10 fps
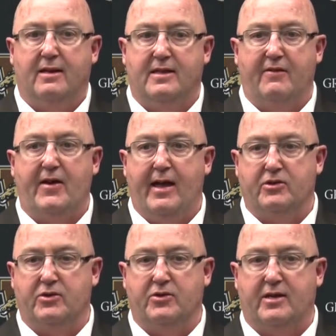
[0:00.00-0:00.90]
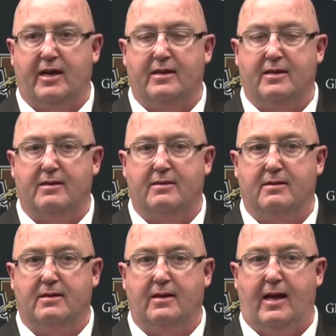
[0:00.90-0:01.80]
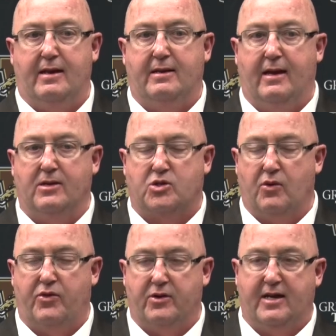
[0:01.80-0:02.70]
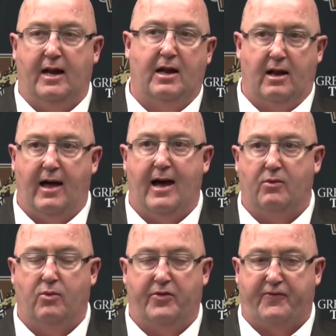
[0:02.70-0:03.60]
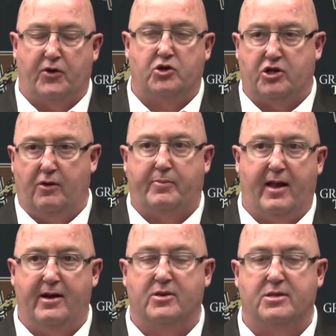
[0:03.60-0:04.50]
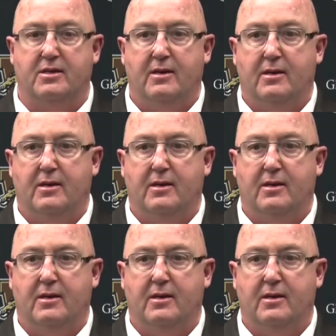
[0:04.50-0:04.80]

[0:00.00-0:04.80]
they've handled it, and so they're dealing a lot with first year players.